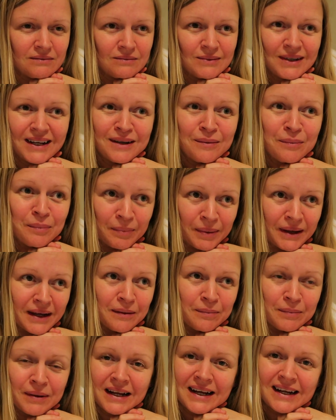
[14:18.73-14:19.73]
We had a
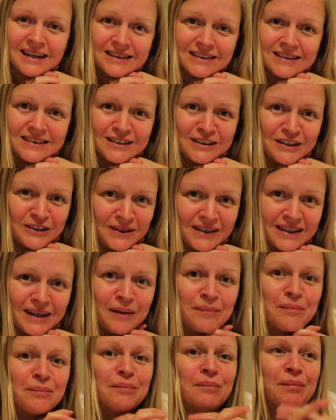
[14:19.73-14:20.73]
big plan to do like
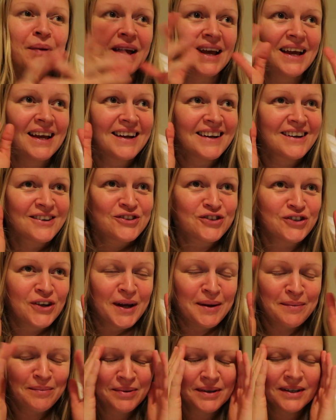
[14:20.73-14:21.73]
a big
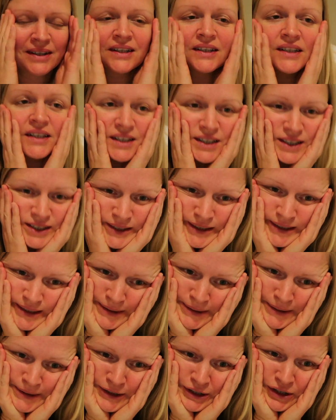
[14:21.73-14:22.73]
trip
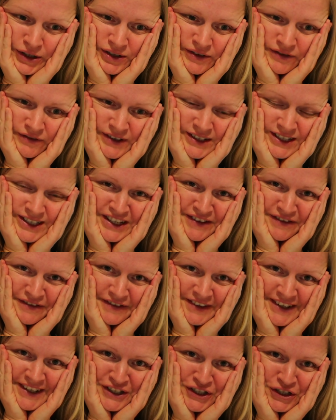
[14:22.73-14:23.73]
because of first even
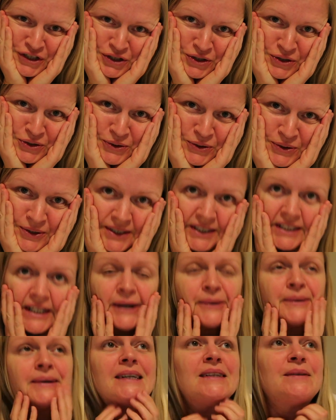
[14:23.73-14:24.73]
finishing school.
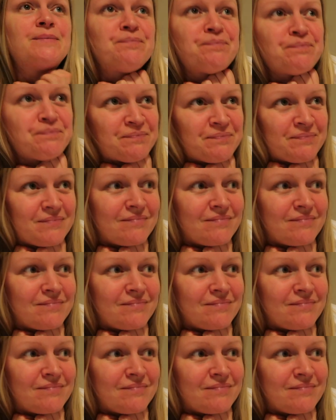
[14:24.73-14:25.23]
So um,